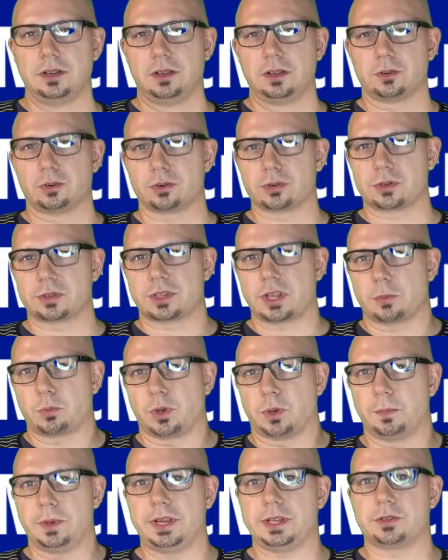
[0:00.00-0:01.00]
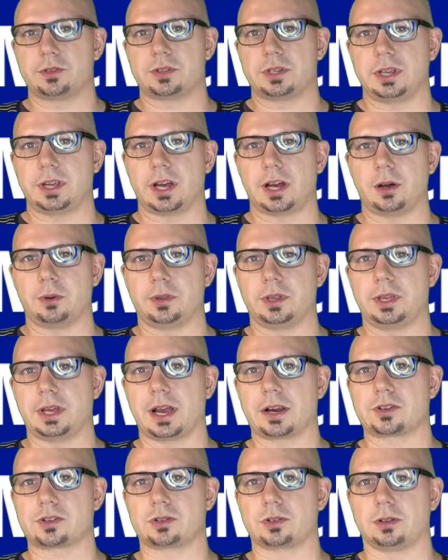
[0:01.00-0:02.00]
crucial step will be to see how the
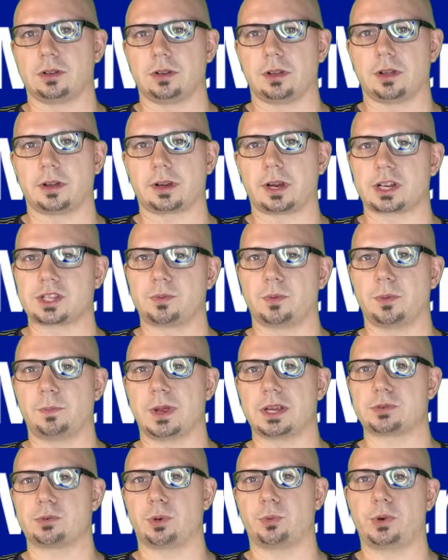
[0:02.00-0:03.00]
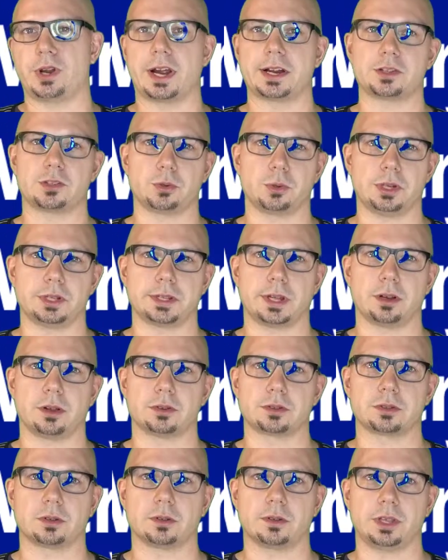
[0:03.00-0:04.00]
actual customer base will react to it, and
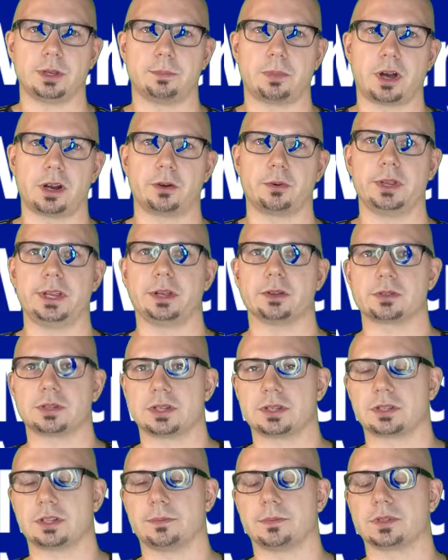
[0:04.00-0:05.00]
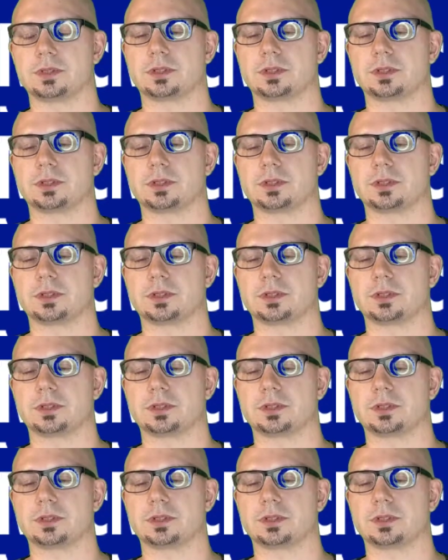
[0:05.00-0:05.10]
also the partner ecosystem.